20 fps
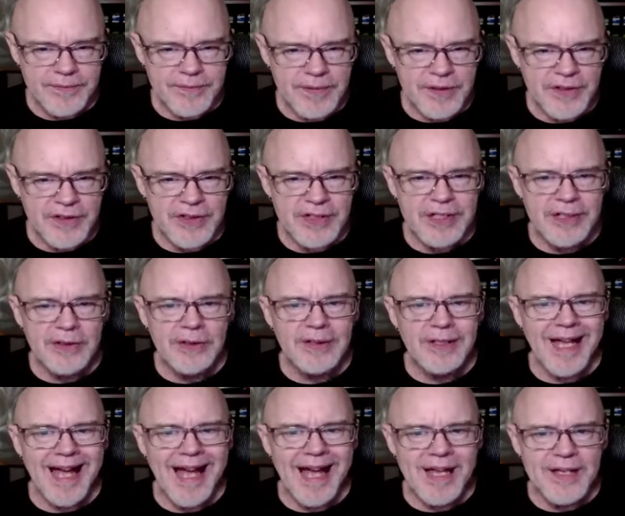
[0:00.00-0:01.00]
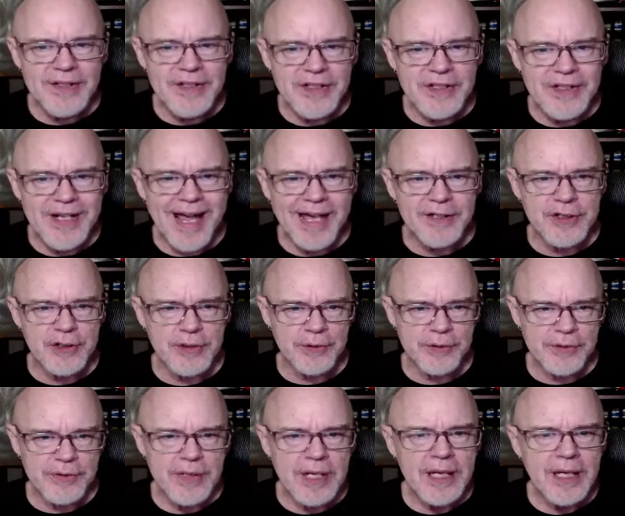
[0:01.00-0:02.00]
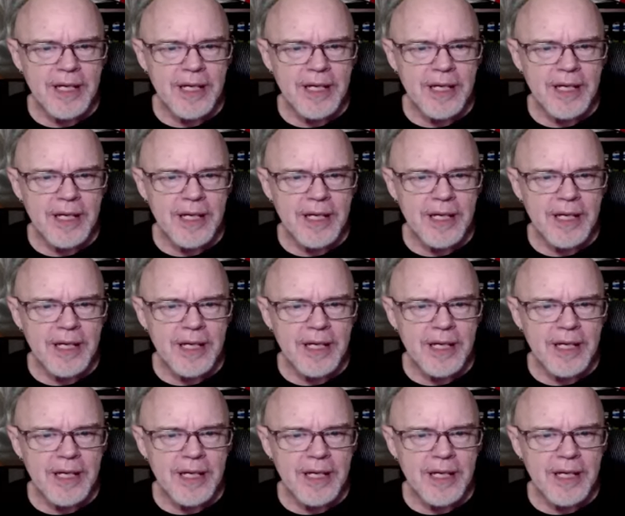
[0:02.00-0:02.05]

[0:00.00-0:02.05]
still as statues,